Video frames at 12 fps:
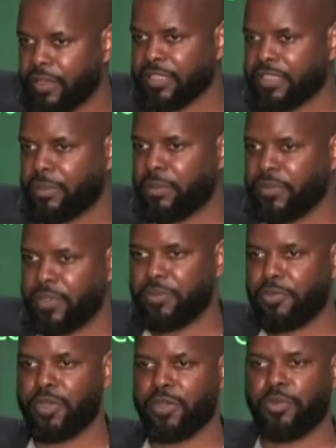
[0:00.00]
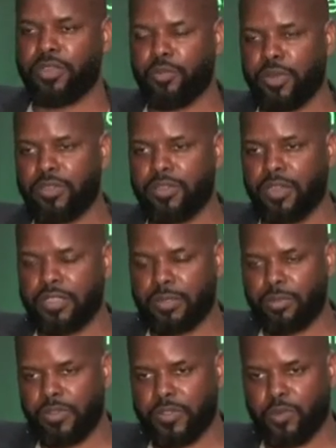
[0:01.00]
Now, some of you,
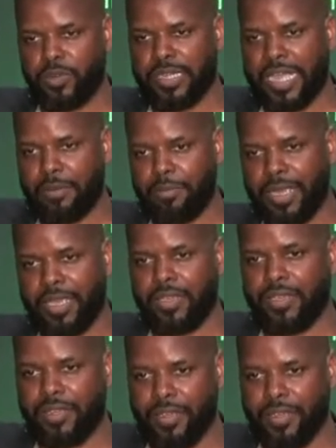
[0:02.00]
some of us would not make